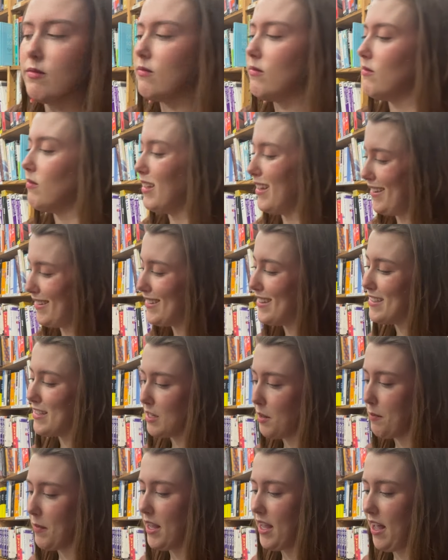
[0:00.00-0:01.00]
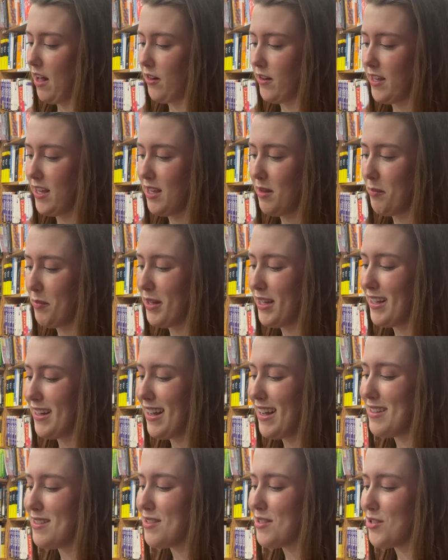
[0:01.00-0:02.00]
like it's up my alley, but
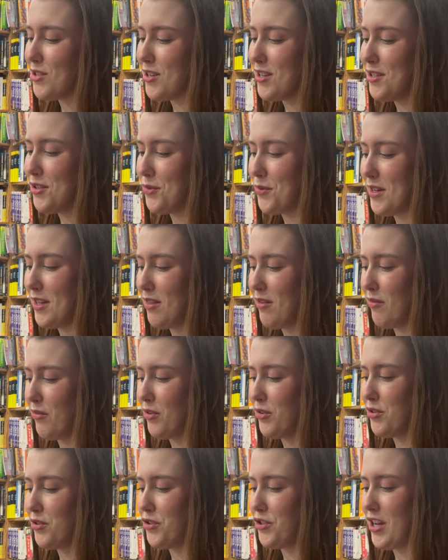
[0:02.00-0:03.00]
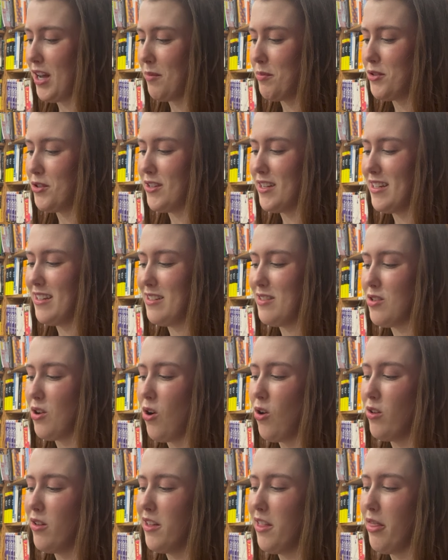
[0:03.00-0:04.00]
I started to read the first chapter and it's
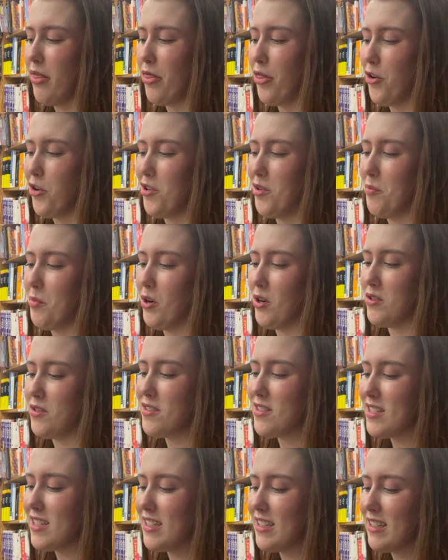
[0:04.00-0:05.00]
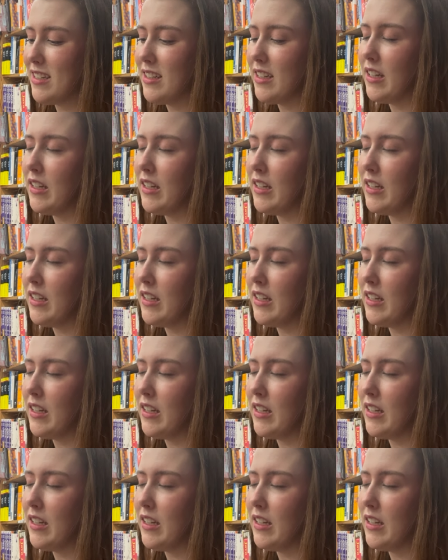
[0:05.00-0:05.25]
all in third person.